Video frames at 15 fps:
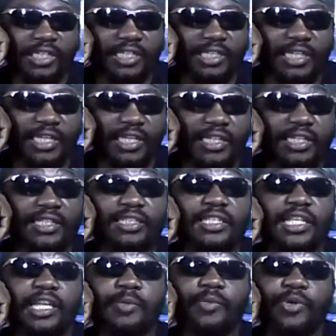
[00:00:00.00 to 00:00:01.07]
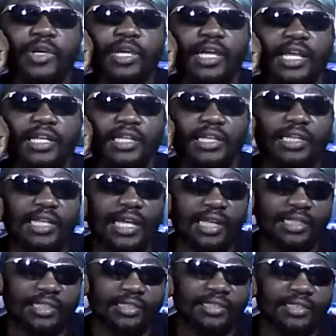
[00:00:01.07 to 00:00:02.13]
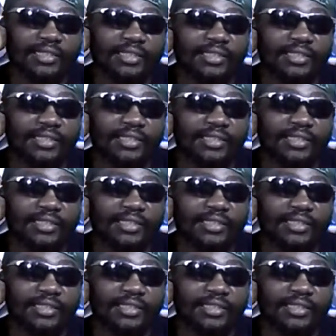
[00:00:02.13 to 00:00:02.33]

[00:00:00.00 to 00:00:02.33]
He's saying in the same way I did that,